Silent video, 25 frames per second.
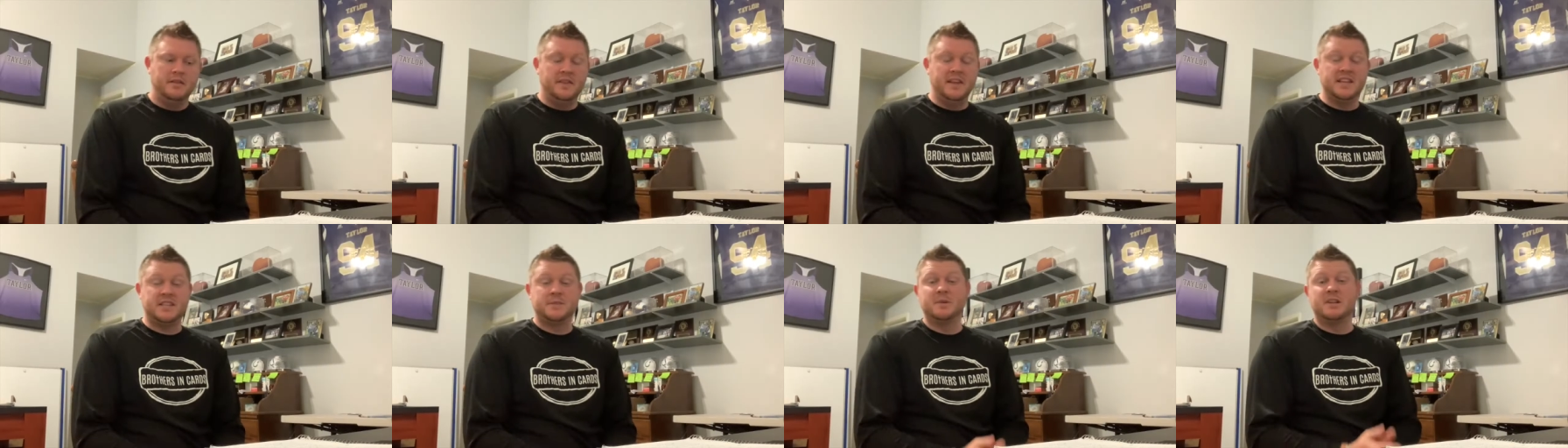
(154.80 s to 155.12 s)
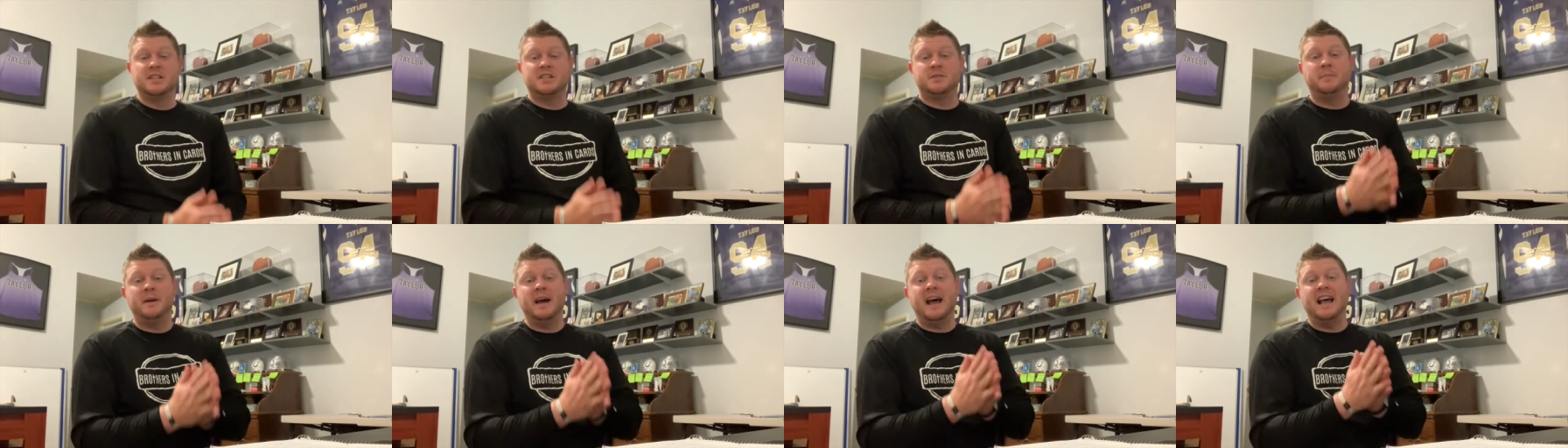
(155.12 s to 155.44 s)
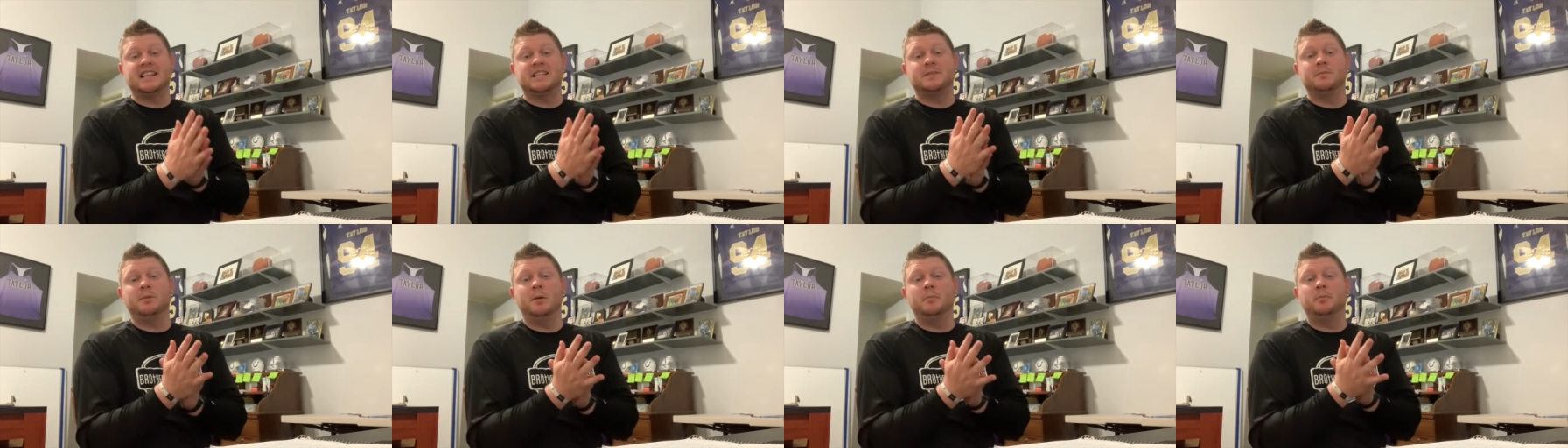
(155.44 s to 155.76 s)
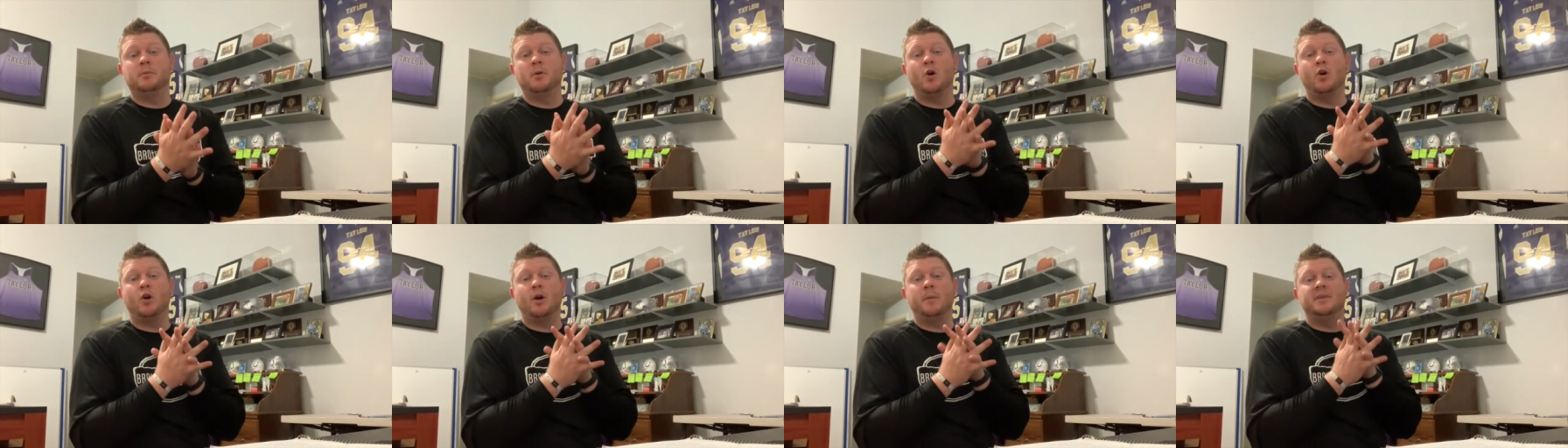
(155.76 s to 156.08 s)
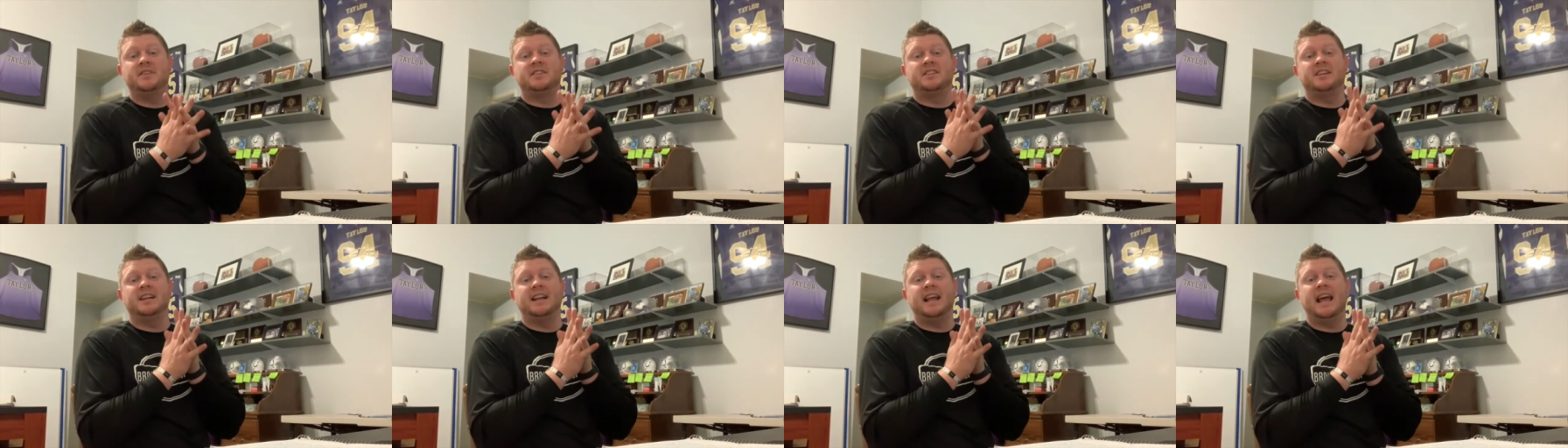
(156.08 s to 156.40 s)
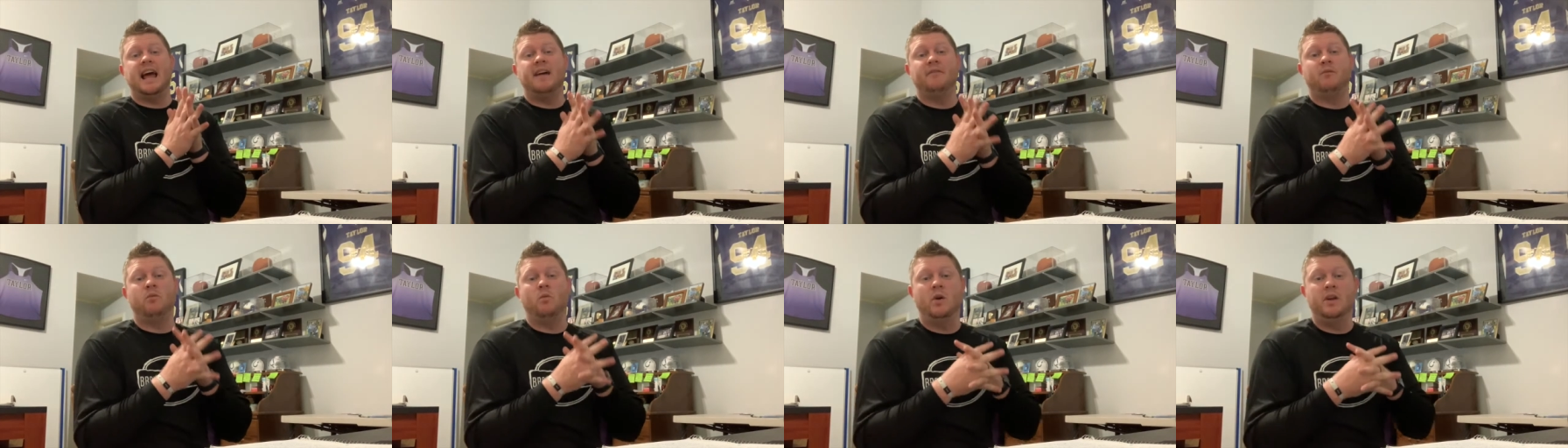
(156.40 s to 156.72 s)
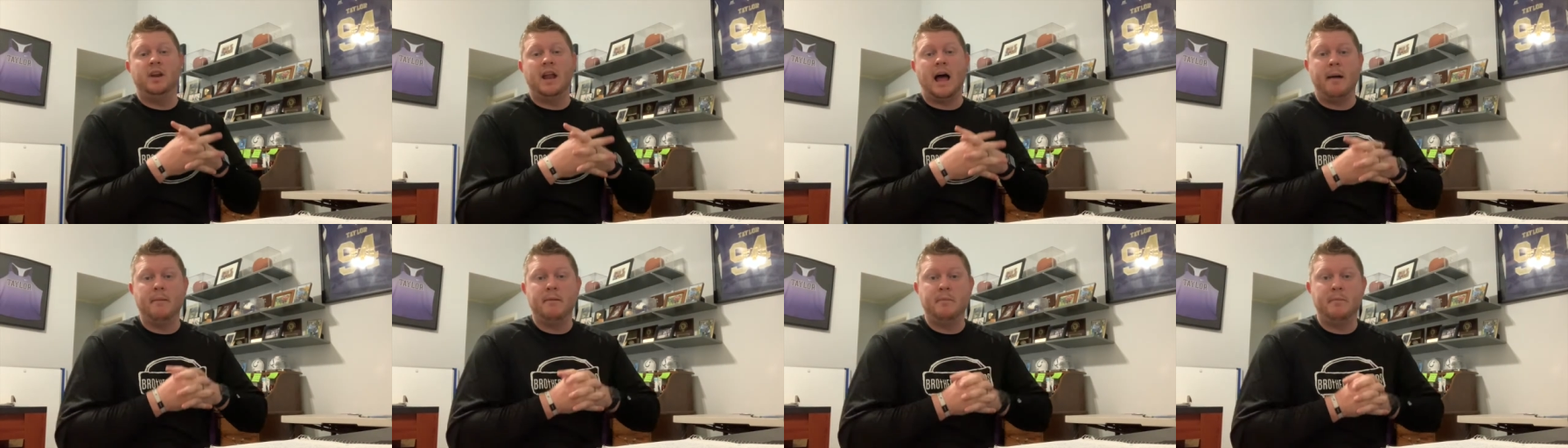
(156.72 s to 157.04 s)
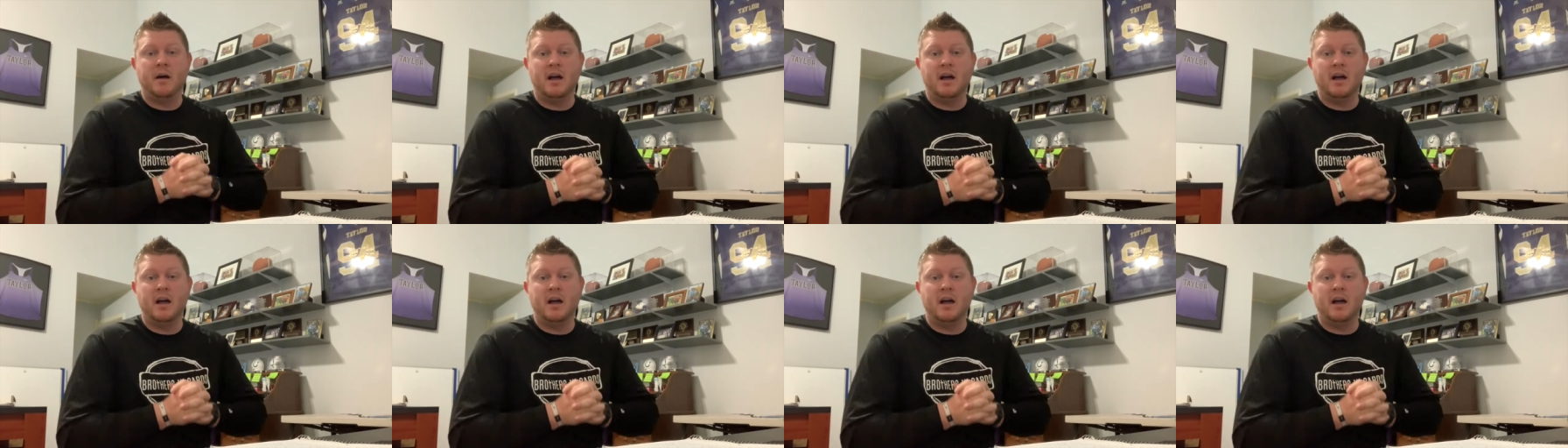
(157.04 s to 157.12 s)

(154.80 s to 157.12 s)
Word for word: This month's basketball program is going to have one hobby